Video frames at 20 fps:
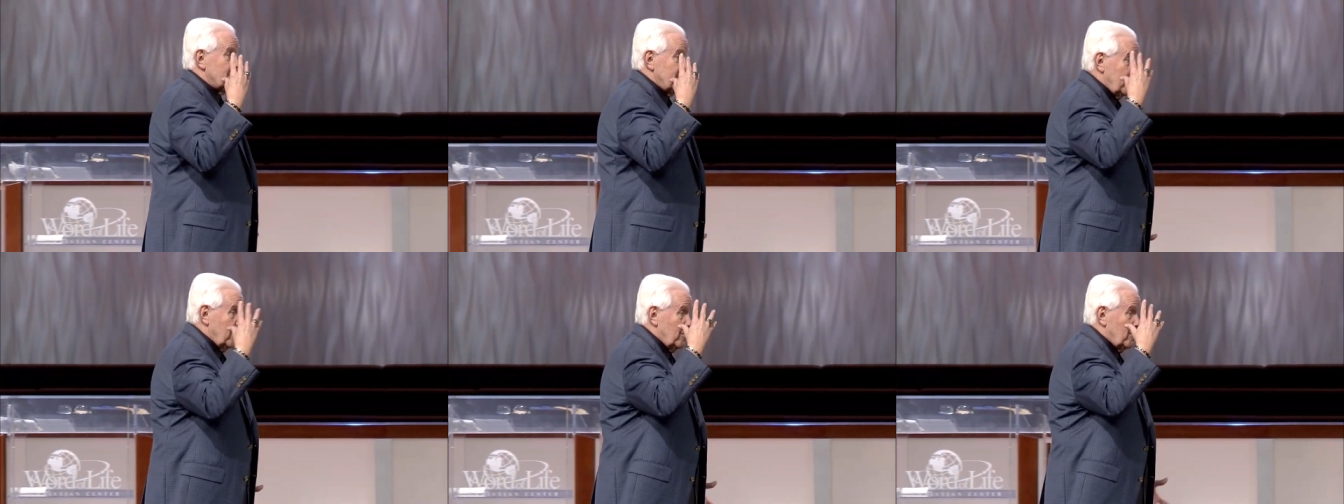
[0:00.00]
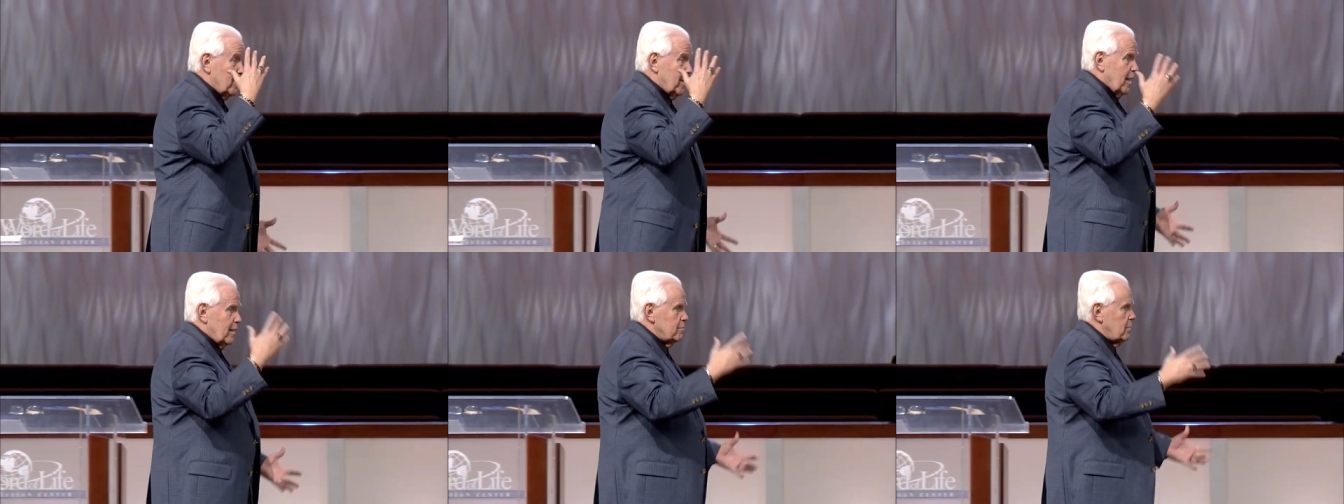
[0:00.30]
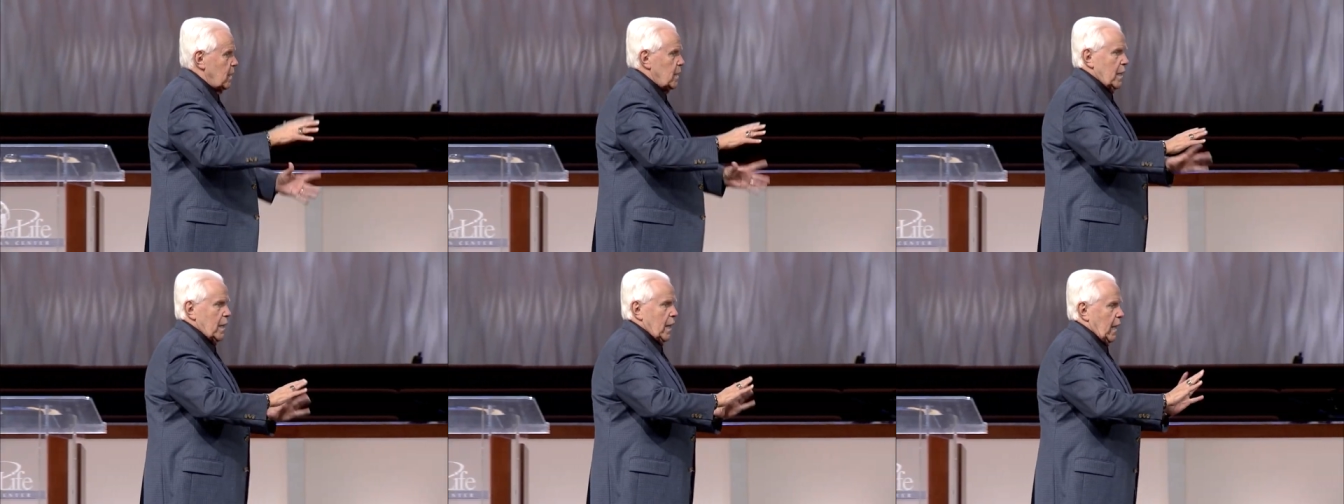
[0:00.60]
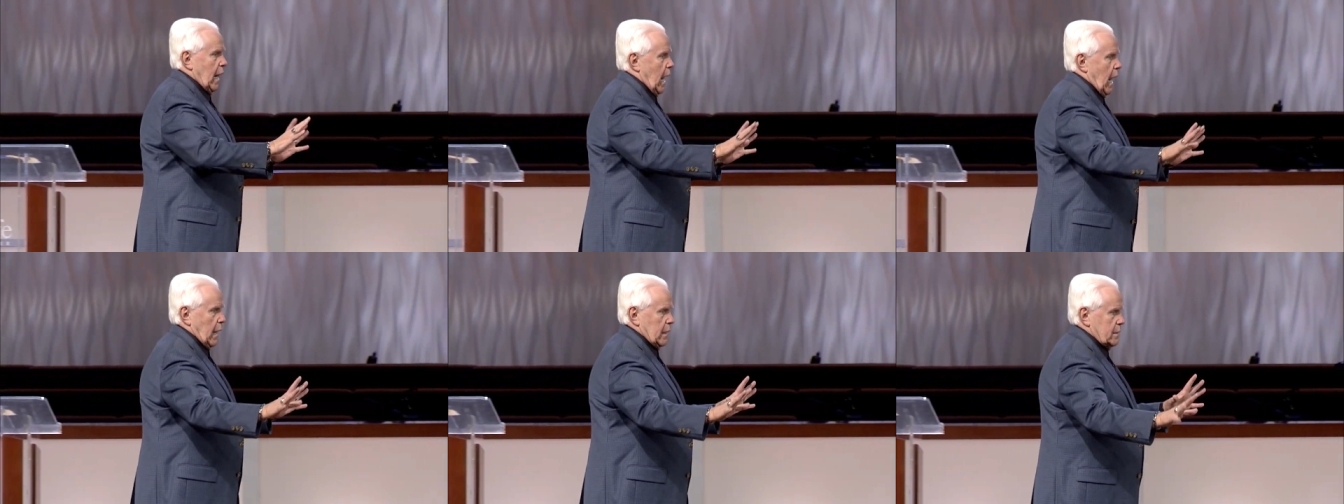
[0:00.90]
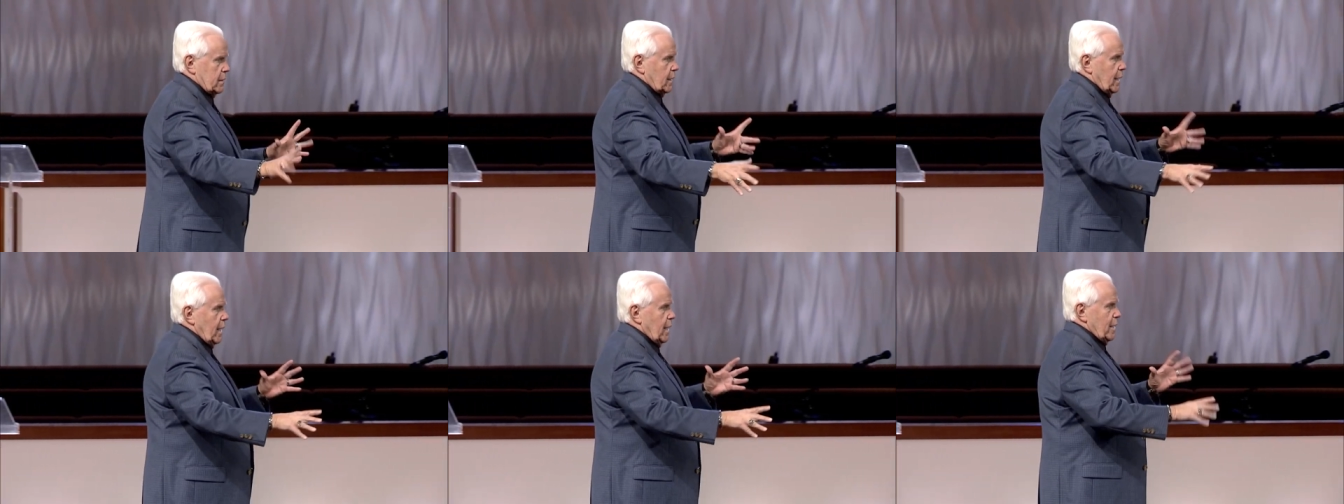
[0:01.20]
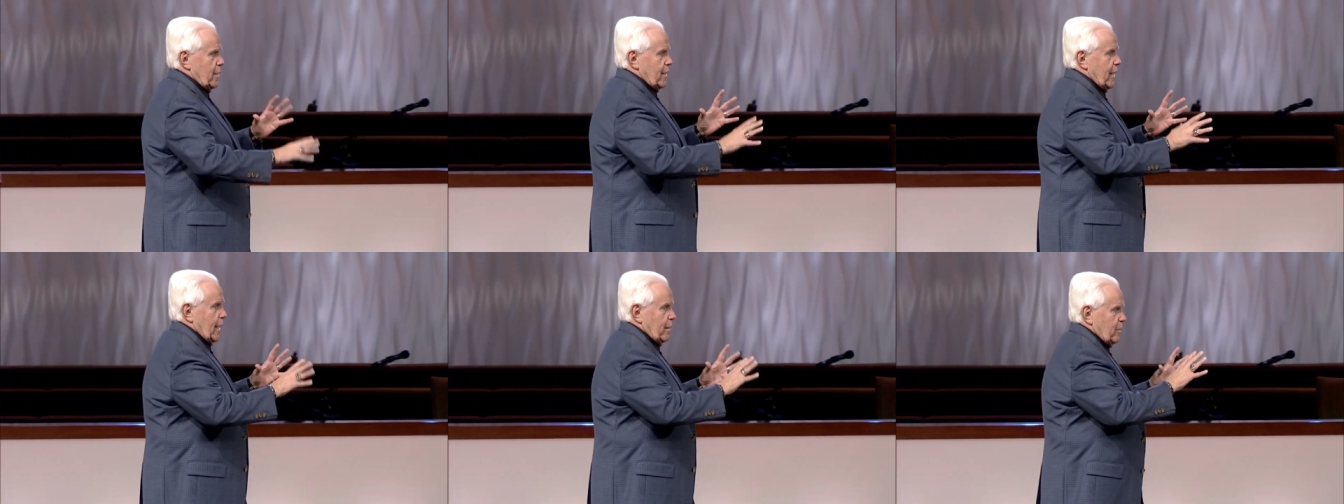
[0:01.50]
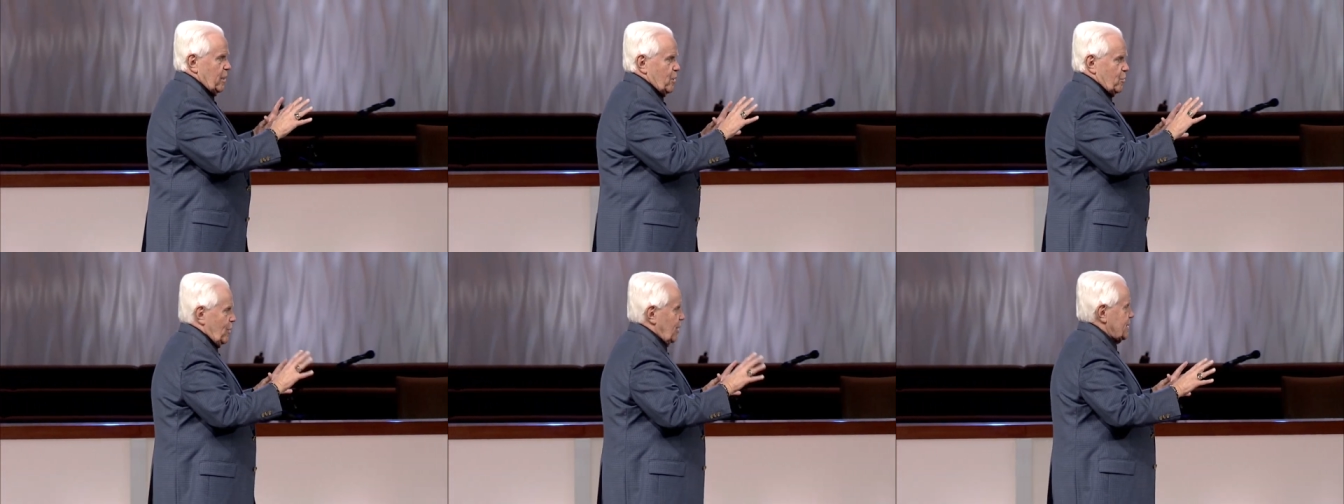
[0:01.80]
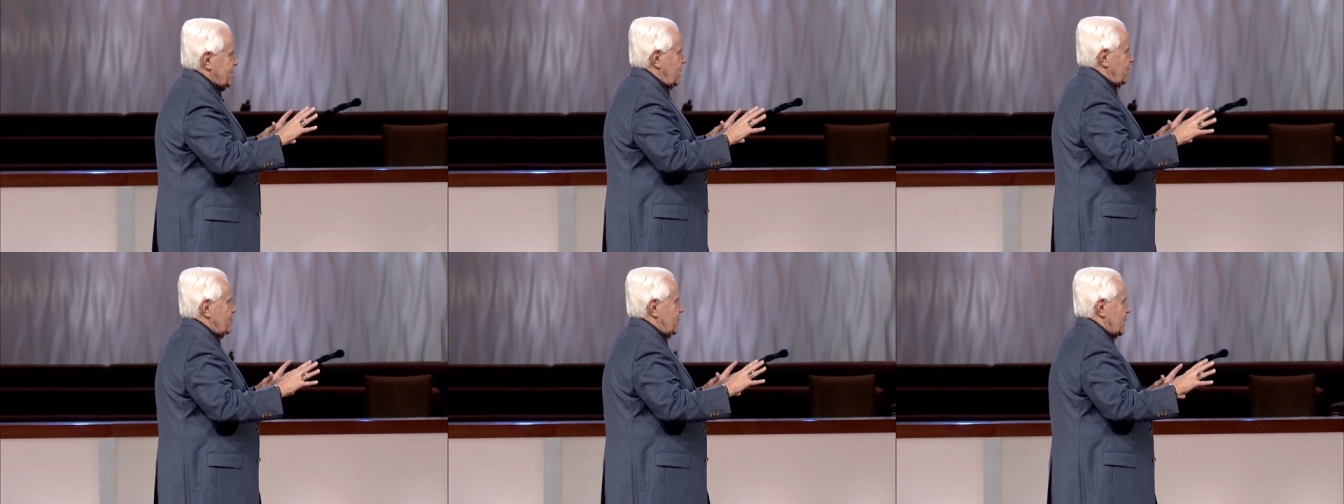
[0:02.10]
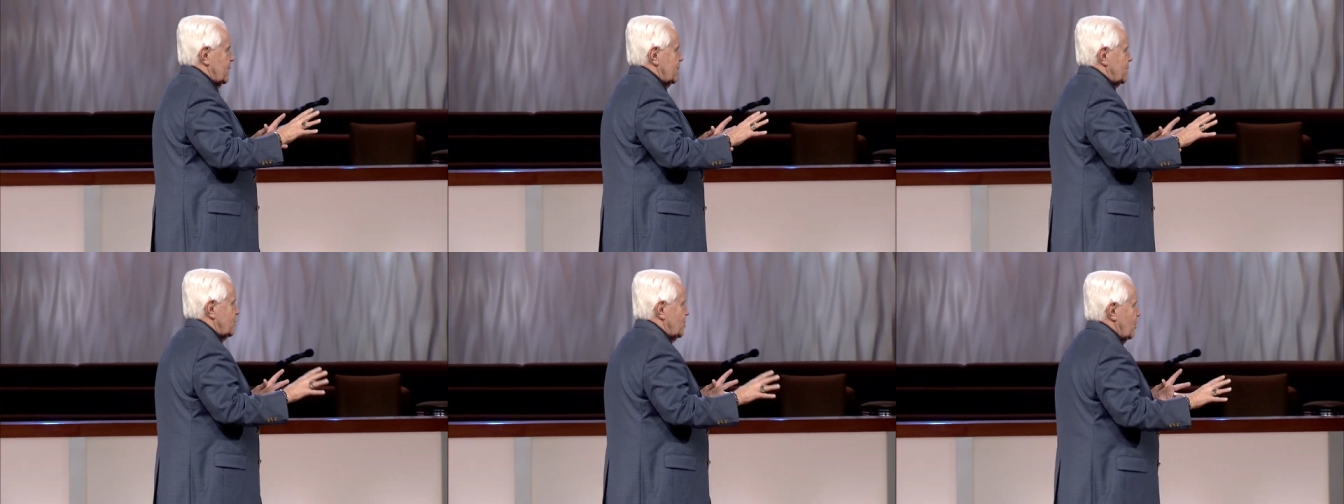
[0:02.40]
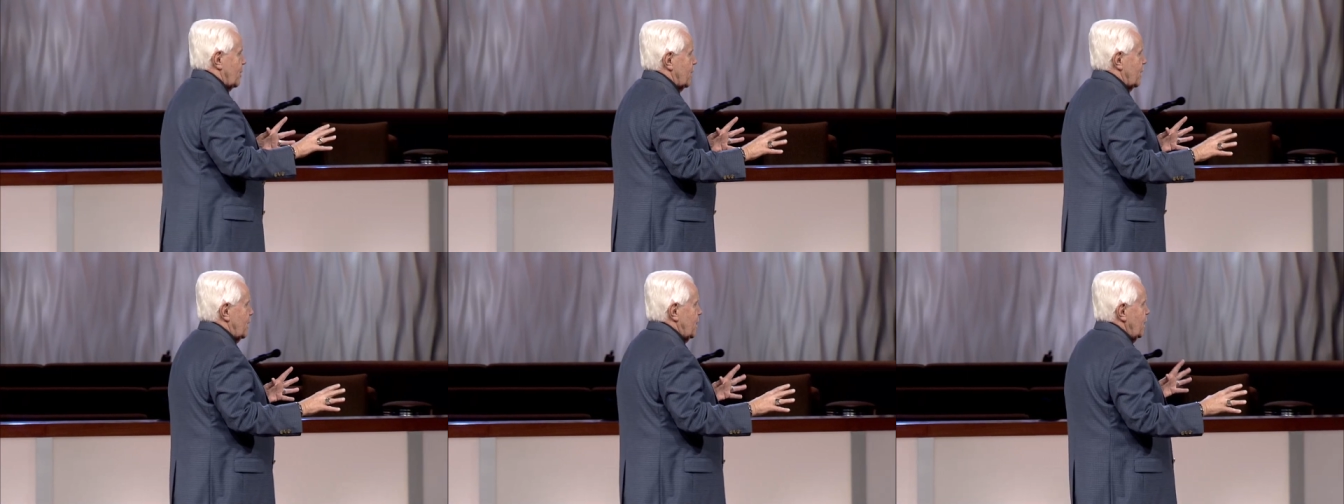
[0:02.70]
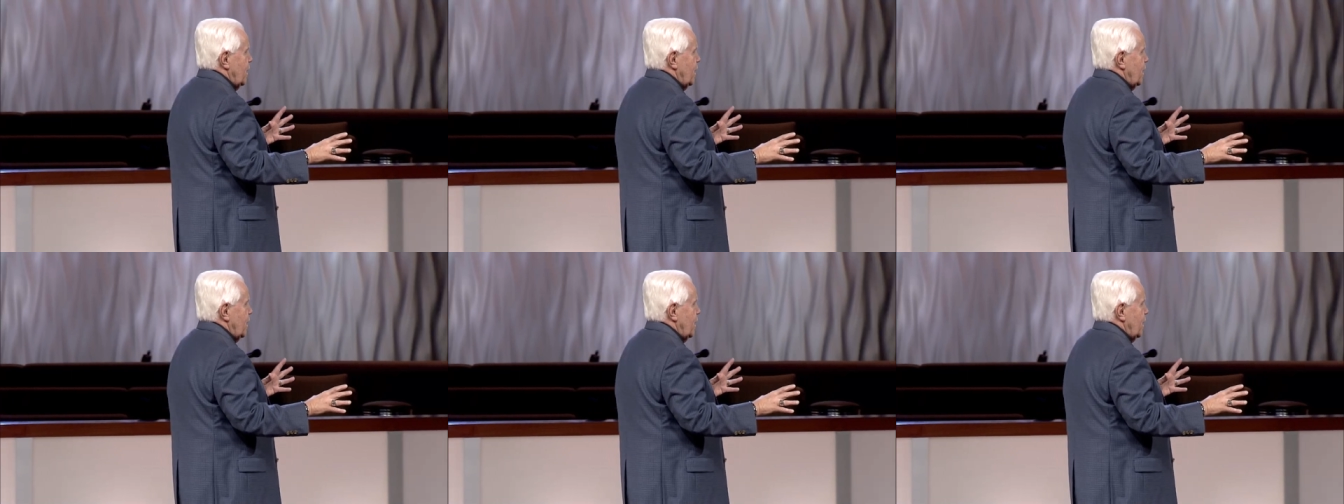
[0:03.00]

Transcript: You know, that, man, they got hats. You got to be dressed up for the Kentucky.